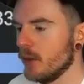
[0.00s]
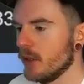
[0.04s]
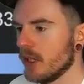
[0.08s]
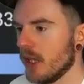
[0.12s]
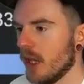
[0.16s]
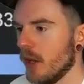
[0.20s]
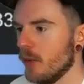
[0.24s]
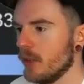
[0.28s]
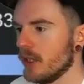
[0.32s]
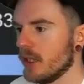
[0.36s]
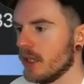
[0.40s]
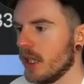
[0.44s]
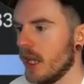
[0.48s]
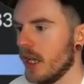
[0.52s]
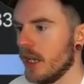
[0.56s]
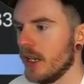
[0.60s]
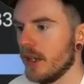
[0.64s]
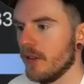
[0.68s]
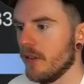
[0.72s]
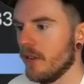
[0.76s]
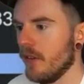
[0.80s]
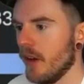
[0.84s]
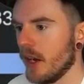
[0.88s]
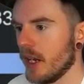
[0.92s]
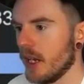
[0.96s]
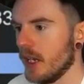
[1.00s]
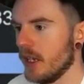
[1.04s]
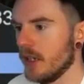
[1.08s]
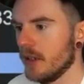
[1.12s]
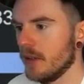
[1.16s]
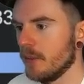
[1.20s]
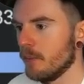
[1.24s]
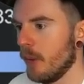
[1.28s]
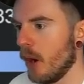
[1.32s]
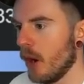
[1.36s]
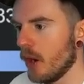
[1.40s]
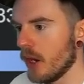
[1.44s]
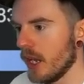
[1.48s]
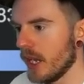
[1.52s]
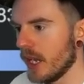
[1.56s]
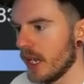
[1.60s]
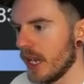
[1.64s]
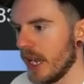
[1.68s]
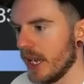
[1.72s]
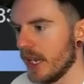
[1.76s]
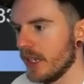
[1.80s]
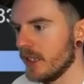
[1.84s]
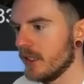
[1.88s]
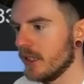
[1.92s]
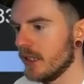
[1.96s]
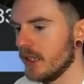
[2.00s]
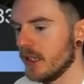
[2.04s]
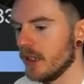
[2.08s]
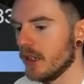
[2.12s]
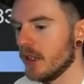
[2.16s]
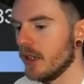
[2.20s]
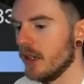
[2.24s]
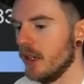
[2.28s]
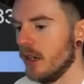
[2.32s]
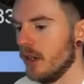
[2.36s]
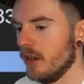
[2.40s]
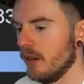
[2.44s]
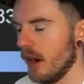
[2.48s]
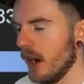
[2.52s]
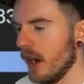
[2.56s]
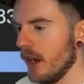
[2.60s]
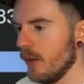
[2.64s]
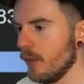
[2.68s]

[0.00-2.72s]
as low as like fucking pocket kings here, right?